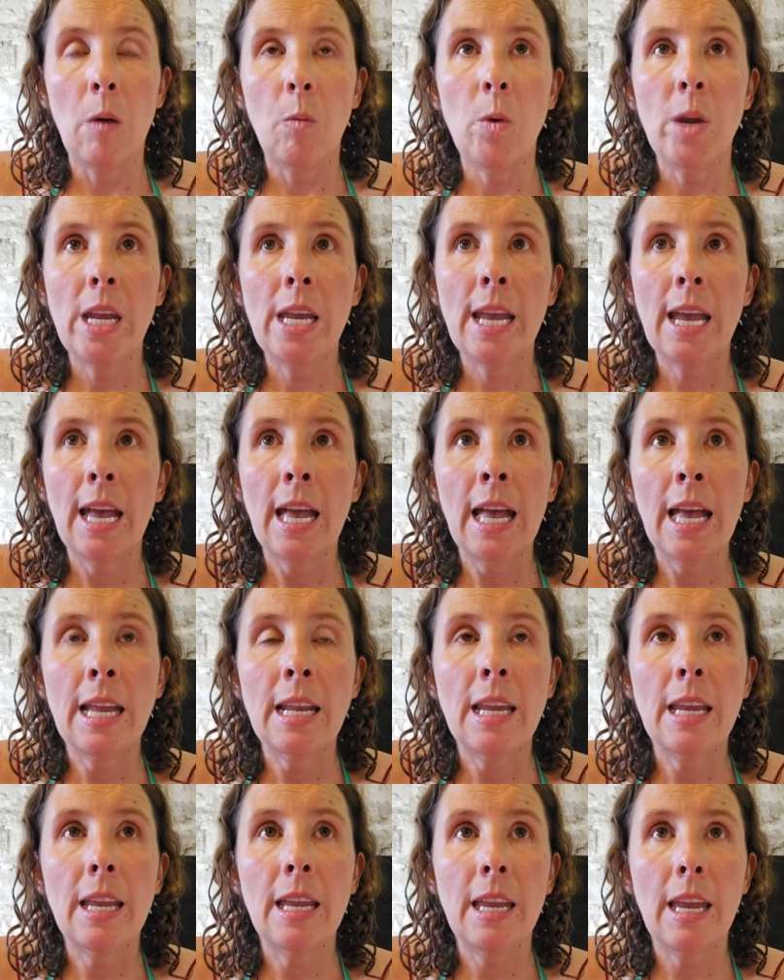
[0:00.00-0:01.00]
We
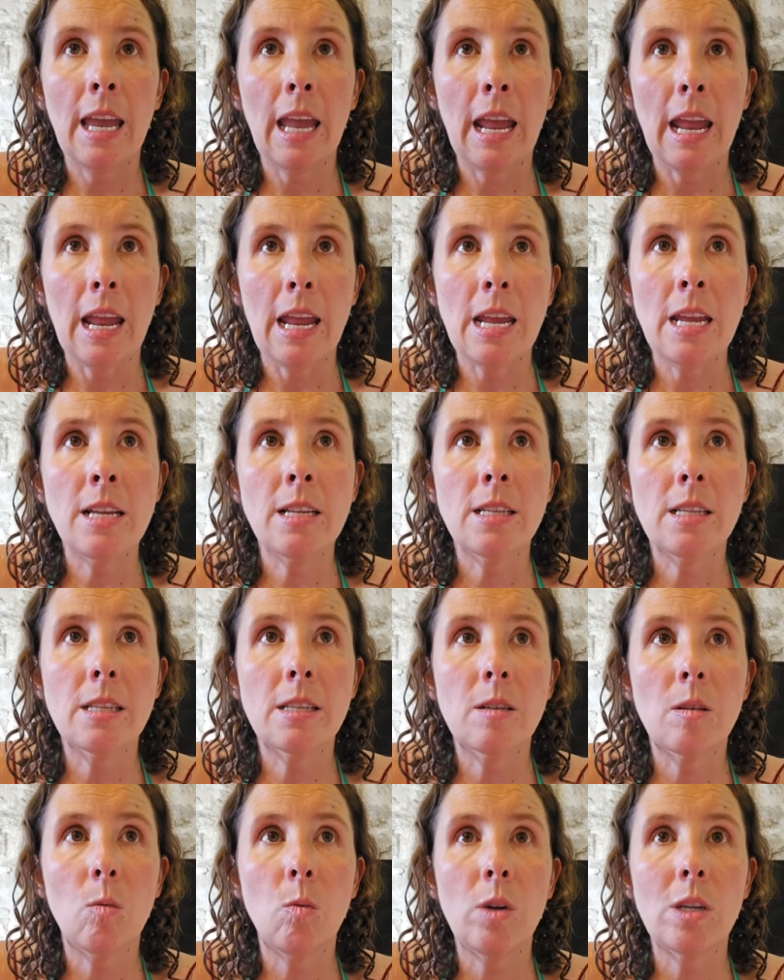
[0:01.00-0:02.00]
had a
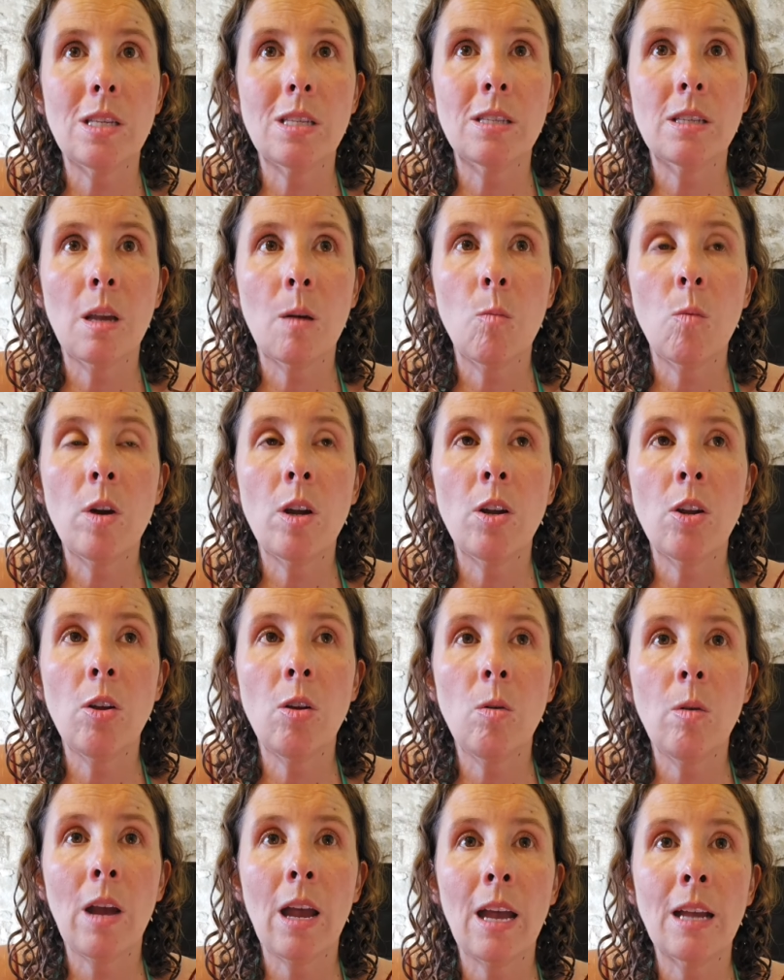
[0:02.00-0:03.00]
case with someone
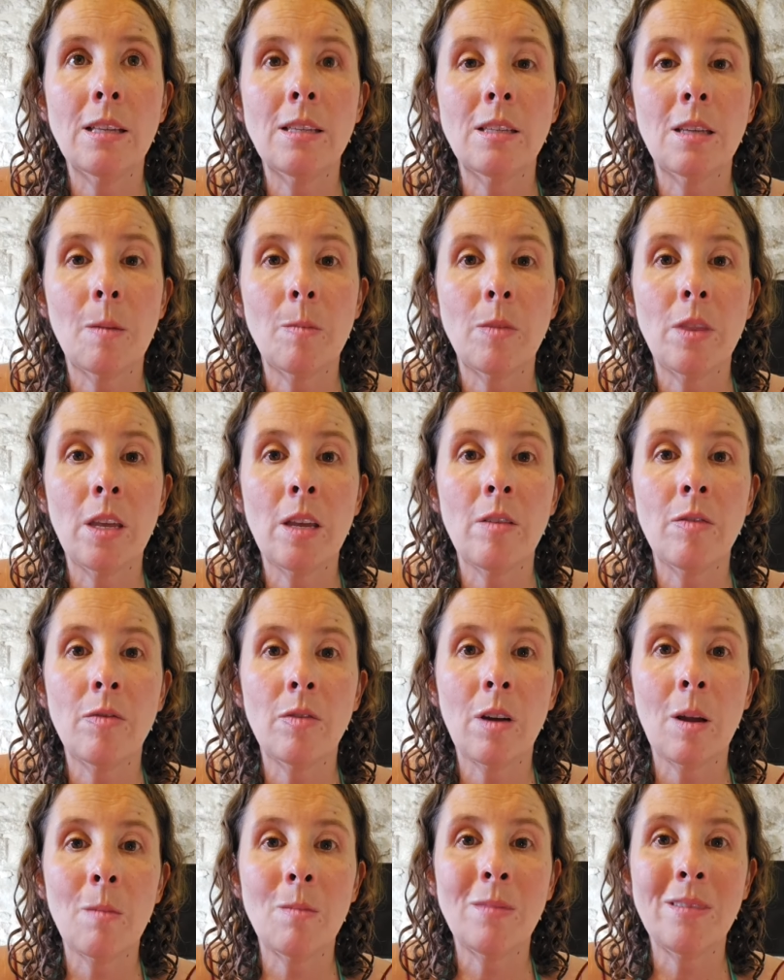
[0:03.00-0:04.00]
who had something
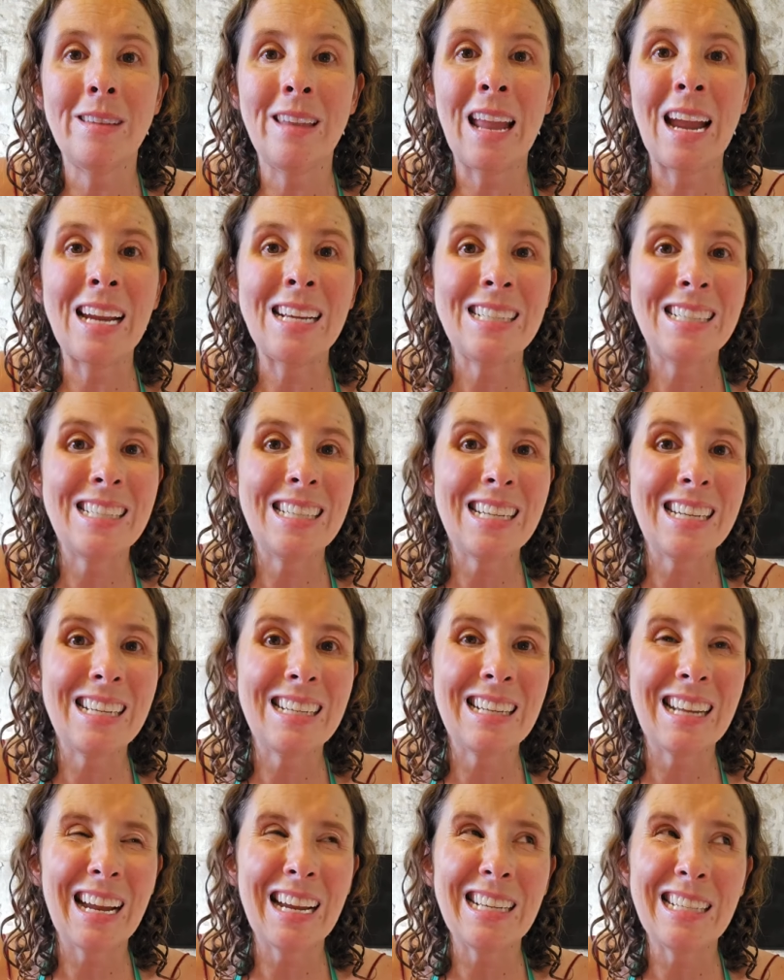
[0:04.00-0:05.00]
from
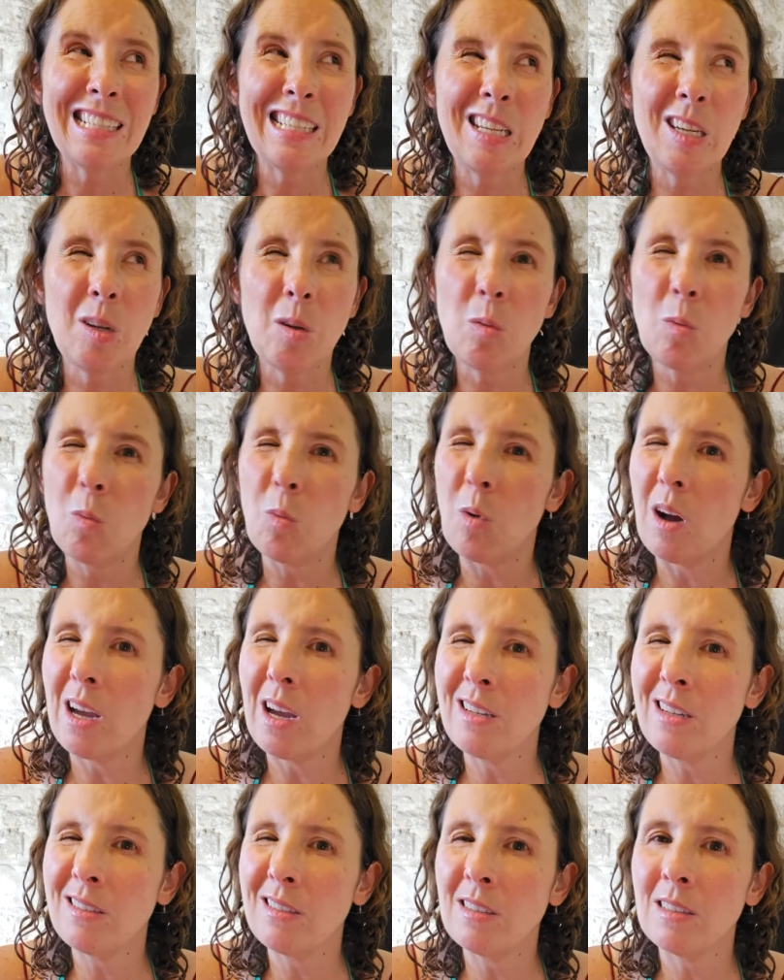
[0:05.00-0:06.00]

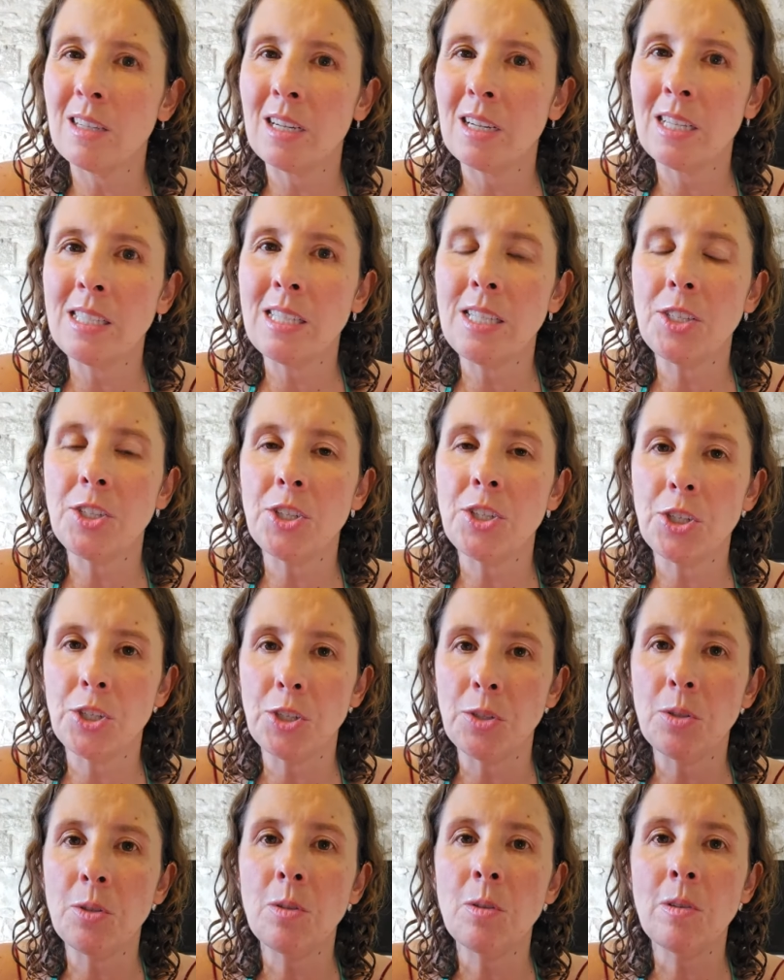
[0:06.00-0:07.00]
1991 or
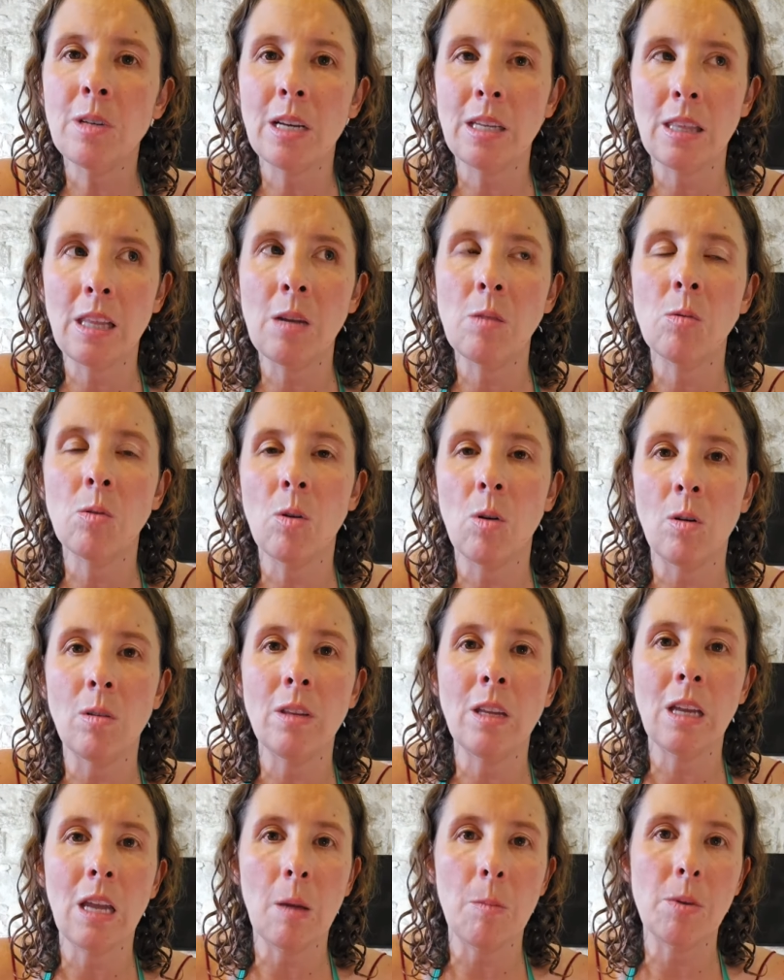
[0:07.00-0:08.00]
92, and they were
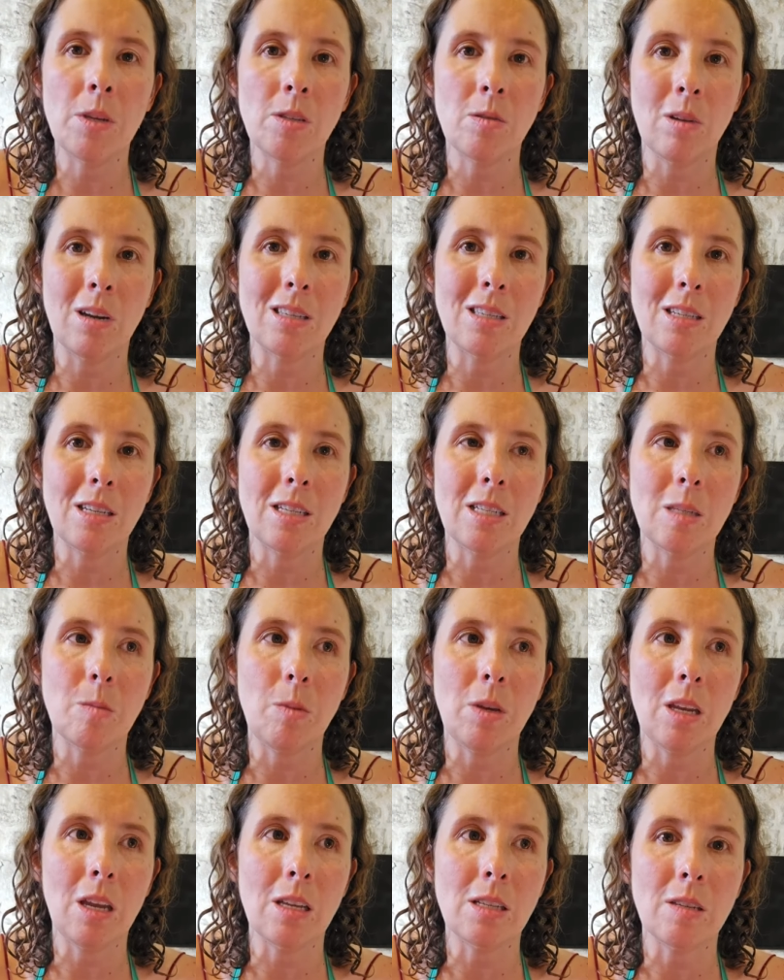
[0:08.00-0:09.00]
holding up his residence
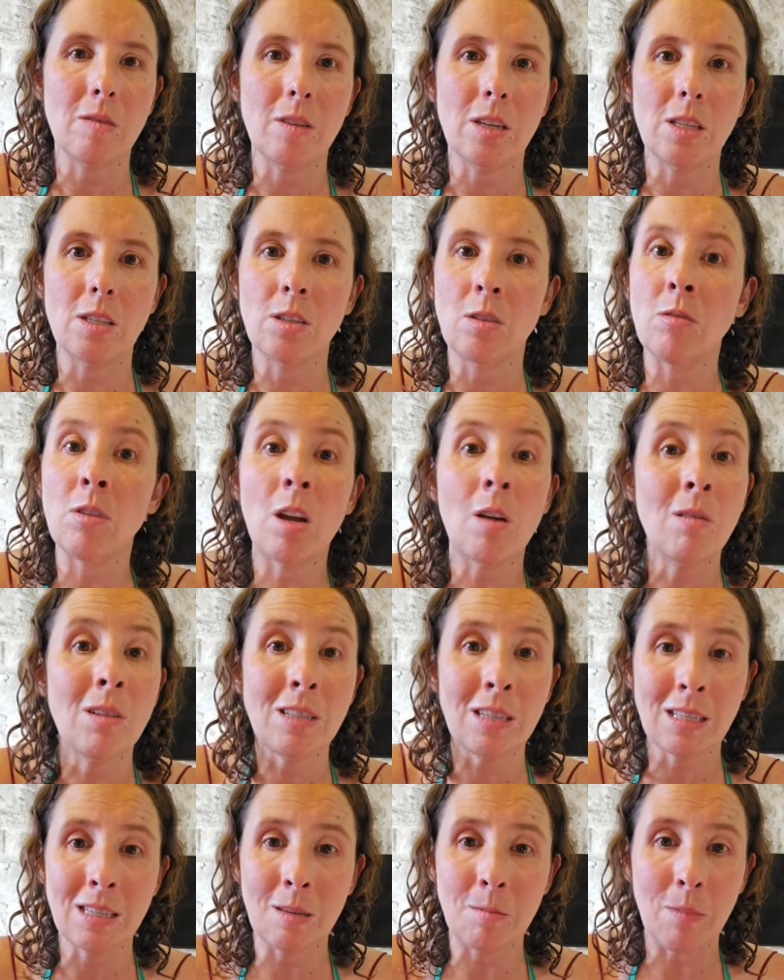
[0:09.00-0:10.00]
because of it. So no,
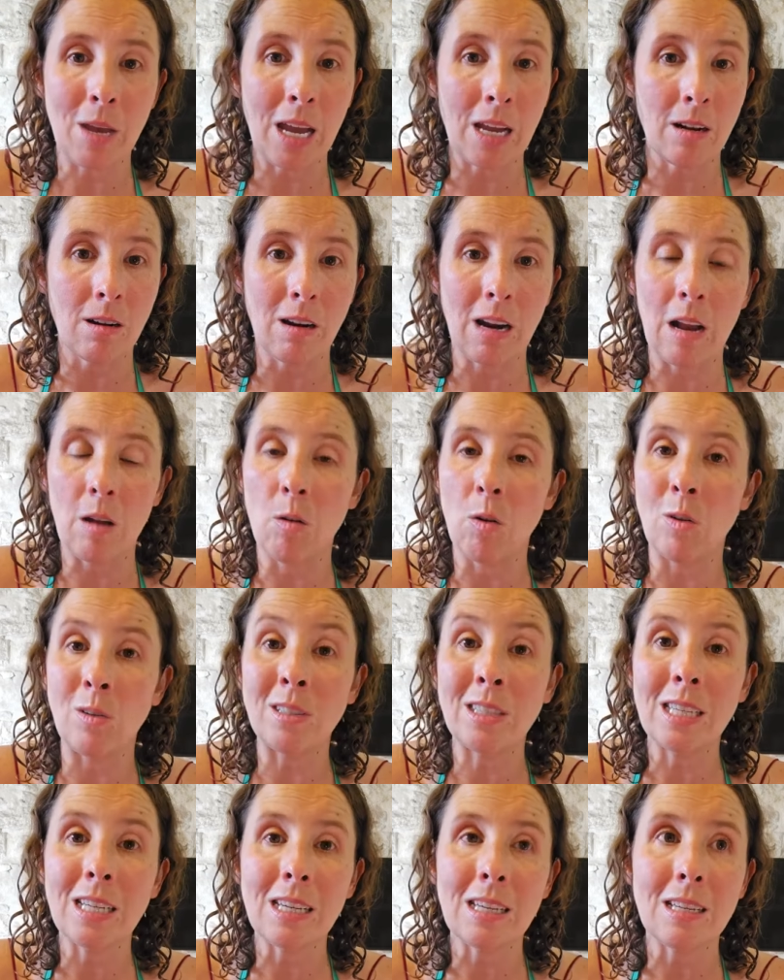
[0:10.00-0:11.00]
it doesn't matter how
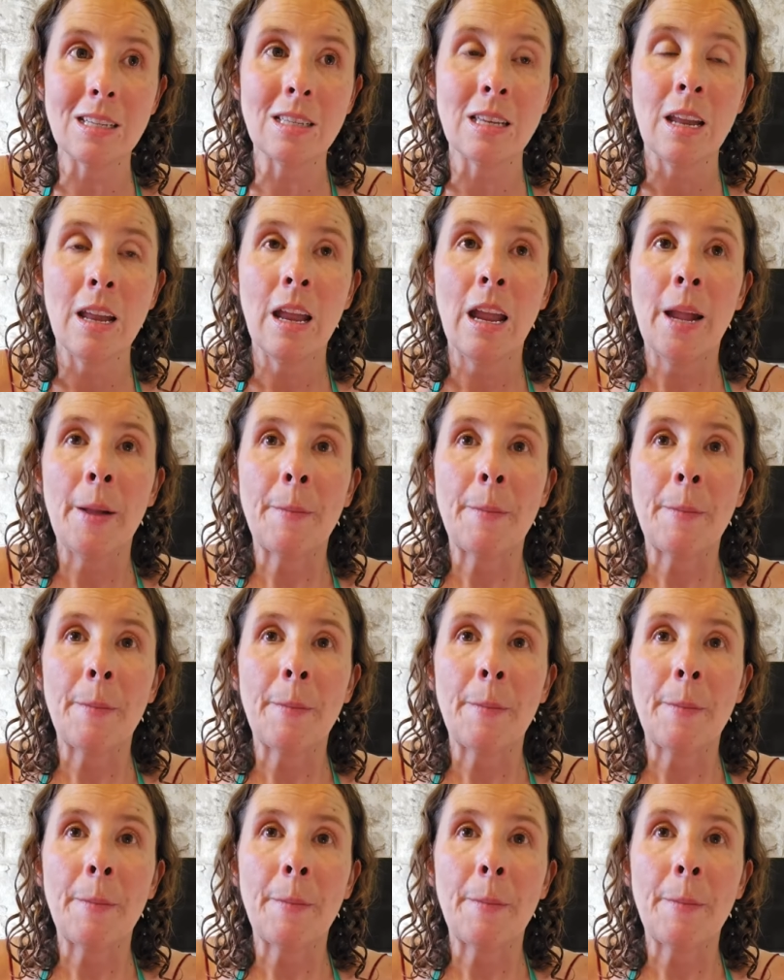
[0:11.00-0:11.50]
old it is.